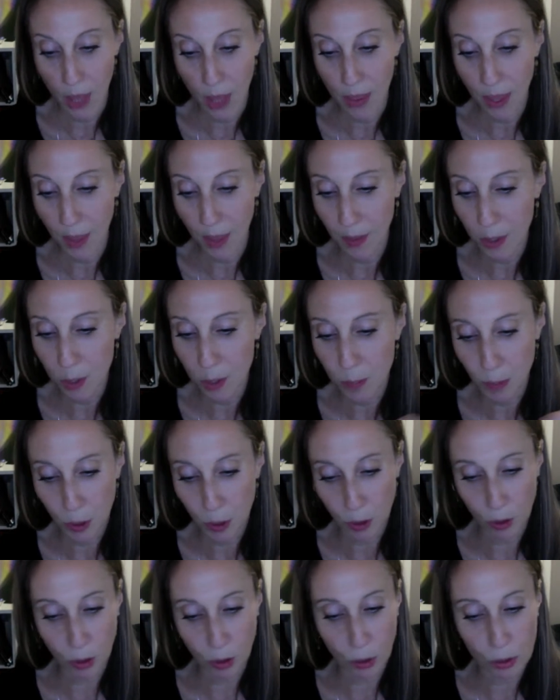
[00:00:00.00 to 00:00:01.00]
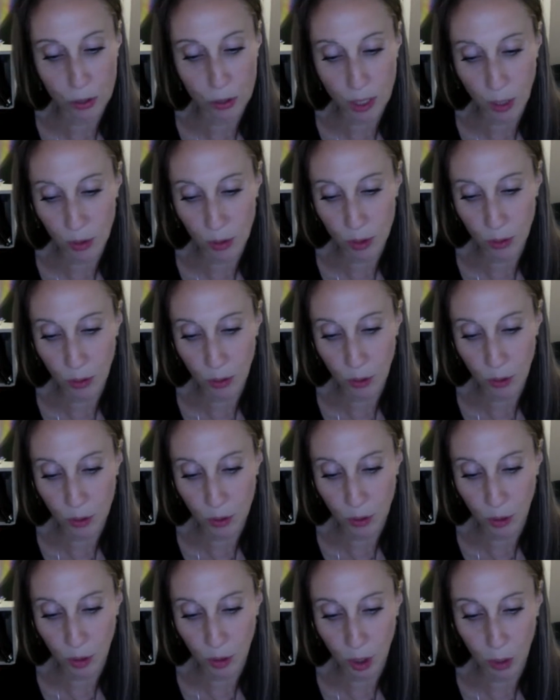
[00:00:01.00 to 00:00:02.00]
Then the spirit goes down to
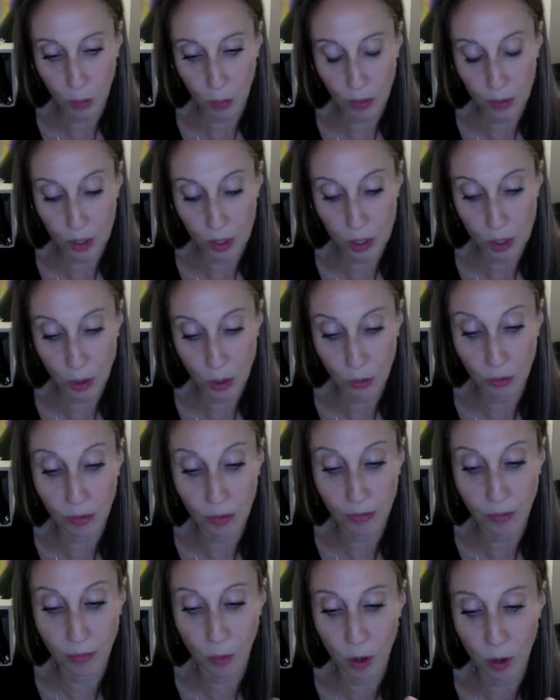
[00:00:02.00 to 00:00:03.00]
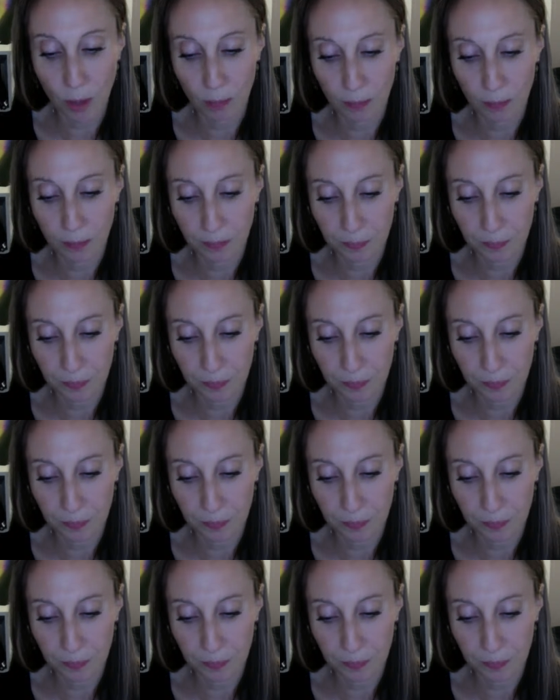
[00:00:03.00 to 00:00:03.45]
earth along with a certain form,